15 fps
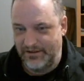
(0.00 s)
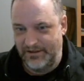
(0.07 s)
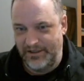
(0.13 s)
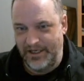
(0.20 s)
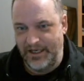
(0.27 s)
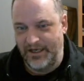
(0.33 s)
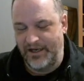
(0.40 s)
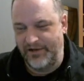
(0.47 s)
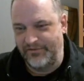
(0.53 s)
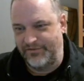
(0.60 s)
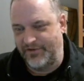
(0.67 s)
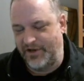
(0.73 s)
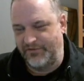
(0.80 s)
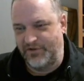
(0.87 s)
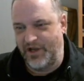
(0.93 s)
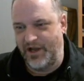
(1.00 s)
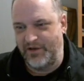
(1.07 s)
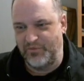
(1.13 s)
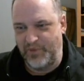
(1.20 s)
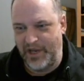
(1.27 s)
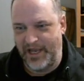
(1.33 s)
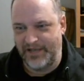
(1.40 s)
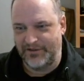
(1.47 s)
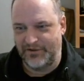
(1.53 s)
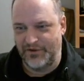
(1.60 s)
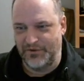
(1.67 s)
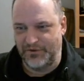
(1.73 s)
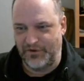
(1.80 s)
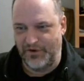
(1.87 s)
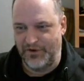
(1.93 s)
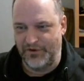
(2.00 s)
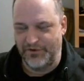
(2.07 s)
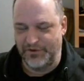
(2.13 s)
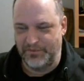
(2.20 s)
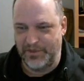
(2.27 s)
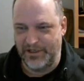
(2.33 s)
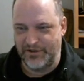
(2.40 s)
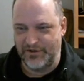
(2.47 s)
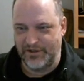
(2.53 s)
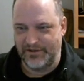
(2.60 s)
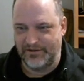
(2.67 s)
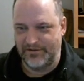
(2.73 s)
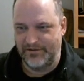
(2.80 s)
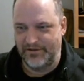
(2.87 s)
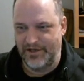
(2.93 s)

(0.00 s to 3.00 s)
yeah, I've gotten past those hurdles by just